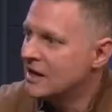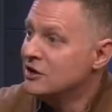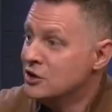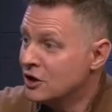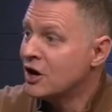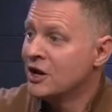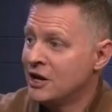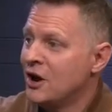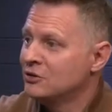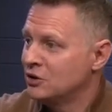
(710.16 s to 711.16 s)
you're going to
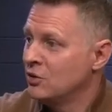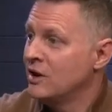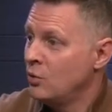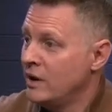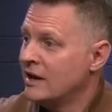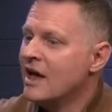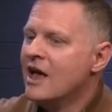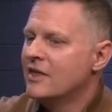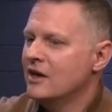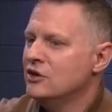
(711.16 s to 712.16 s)
go to in a week
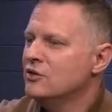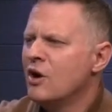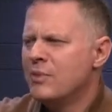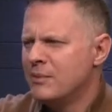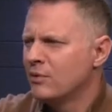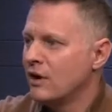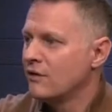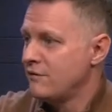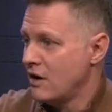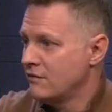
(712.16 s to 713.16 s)
that you know people that are
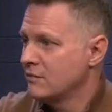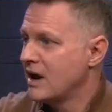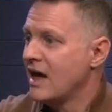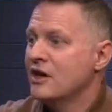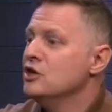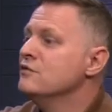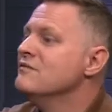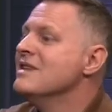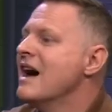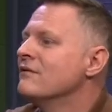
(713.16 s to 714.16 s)
far from God that right. you've
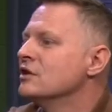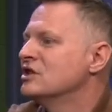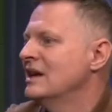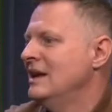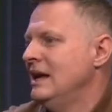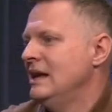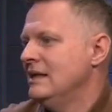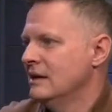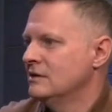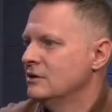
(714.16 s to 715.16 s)
never said
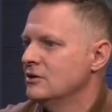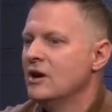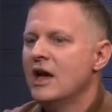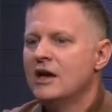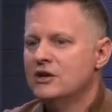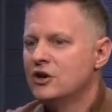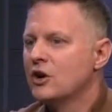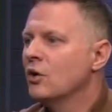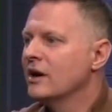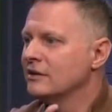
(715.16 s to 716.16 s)
anything to. You're
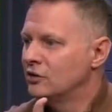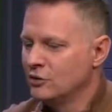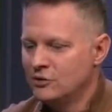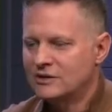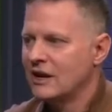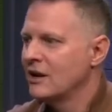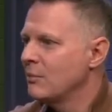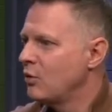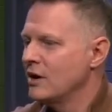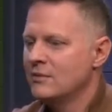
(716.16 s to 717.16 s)
going to set an
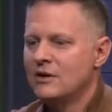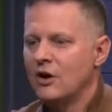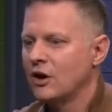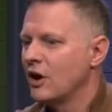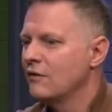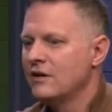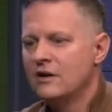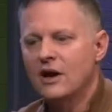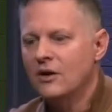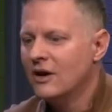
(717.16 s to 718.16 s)
appointment or go over there
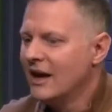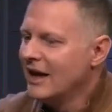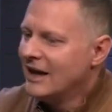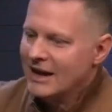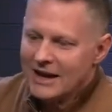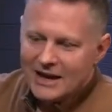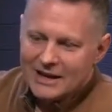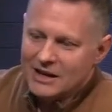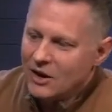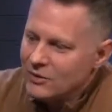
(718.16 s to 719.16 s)
and go,
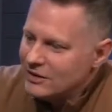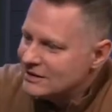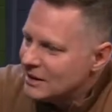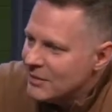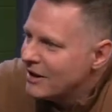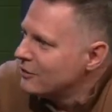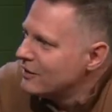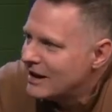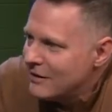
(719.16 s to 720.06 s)
you know, there's something I don't think I've